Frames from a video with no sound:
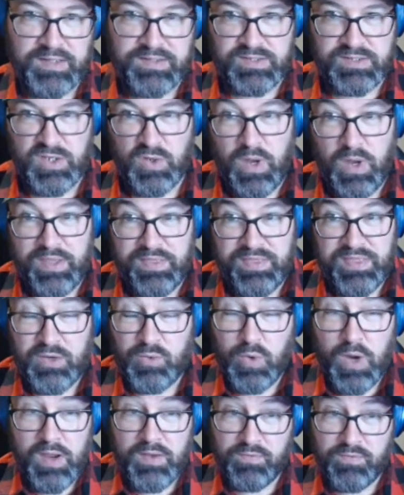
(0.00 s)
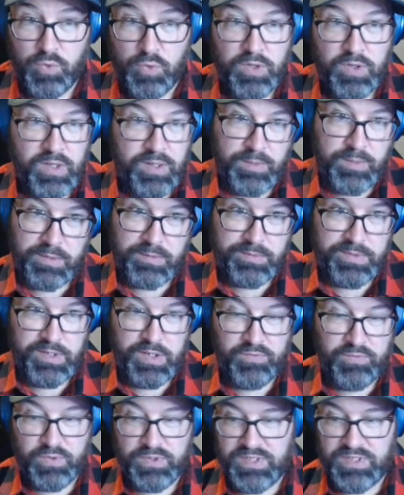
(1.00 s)
So I think Ryan Flournoy,
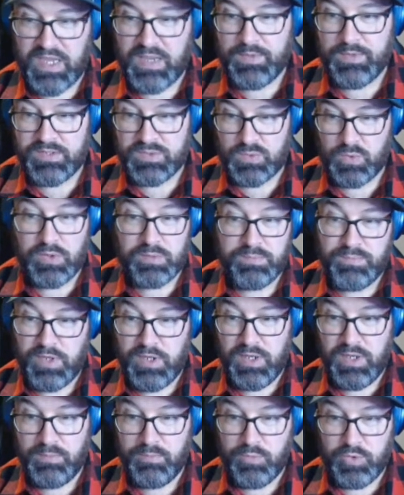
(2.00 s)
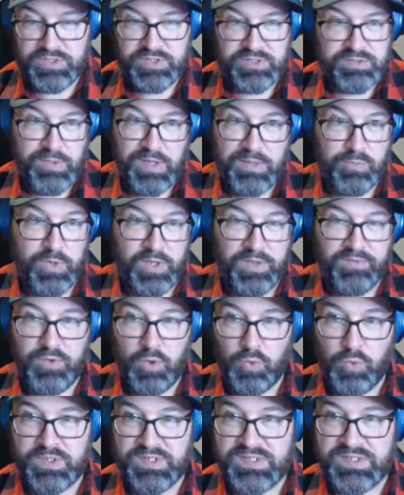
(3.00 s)
if we take him at his word, which we have
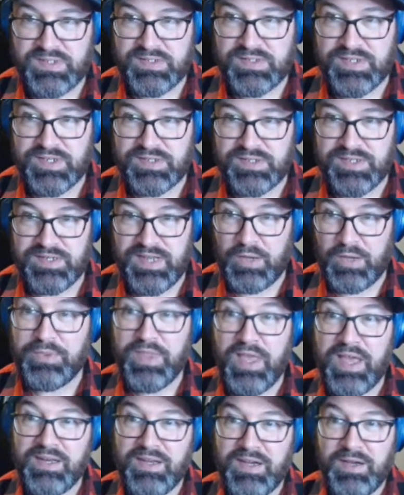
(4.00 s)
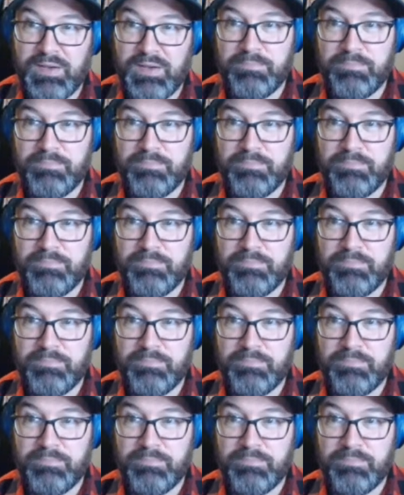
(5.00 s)
no reason to doubt that,